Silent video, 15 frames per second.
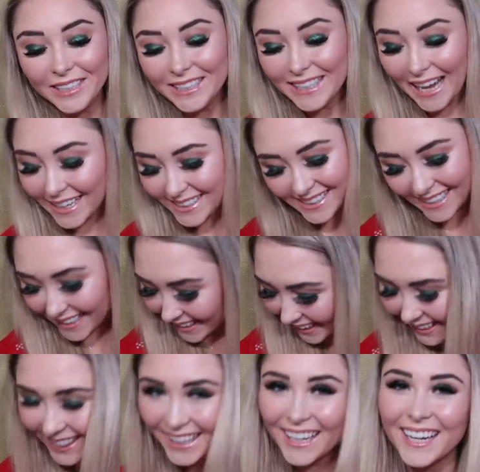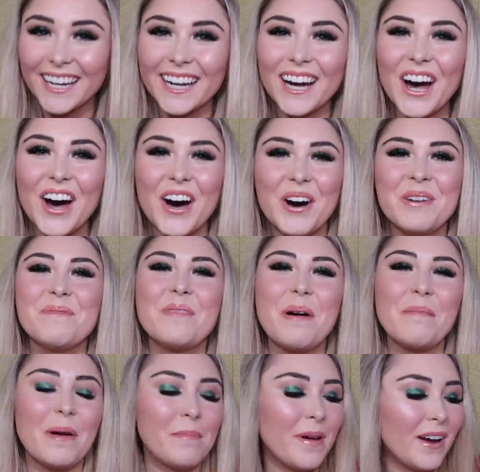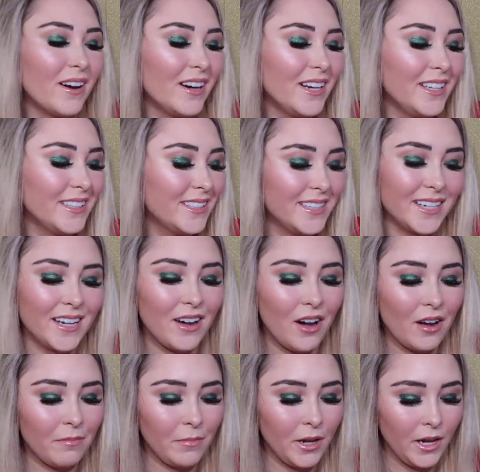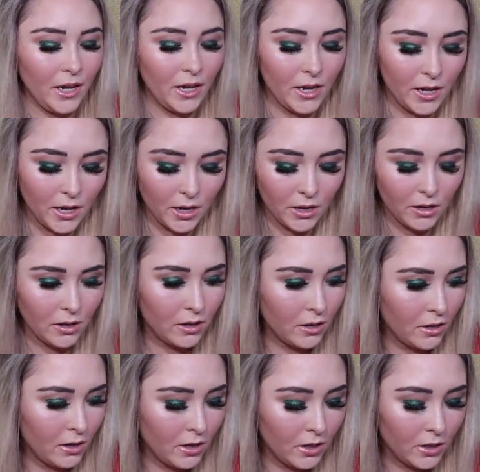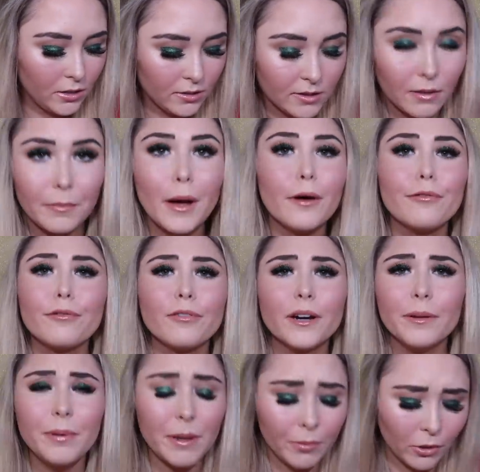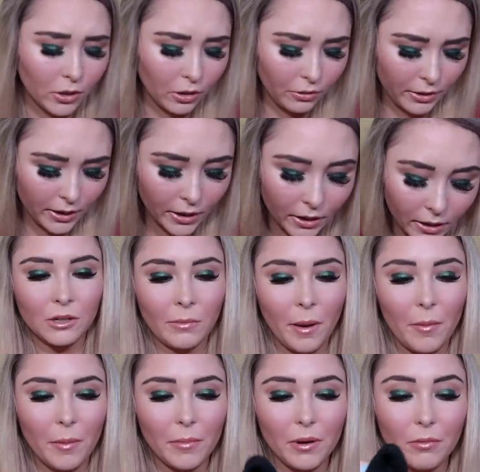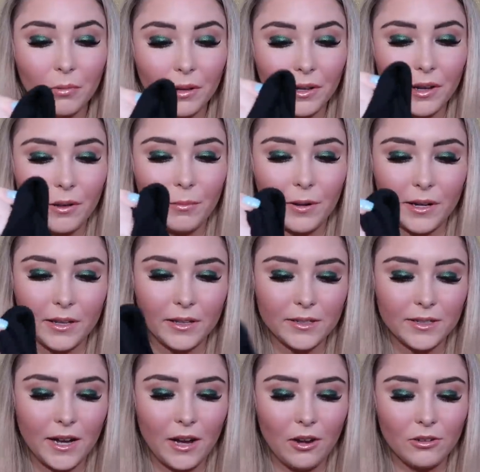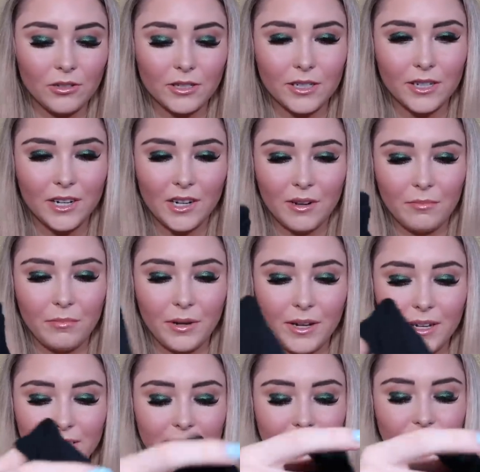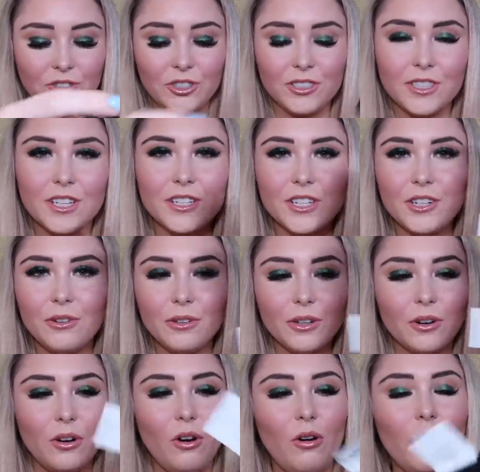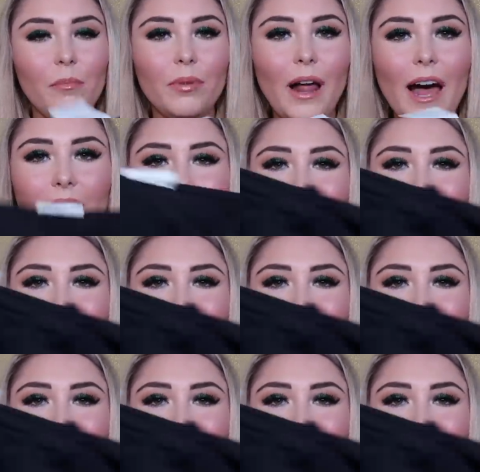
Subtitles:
Last thing, I think, my parents got me some Free People clothing. So my mom did really good picking this out, but it's just this cute little black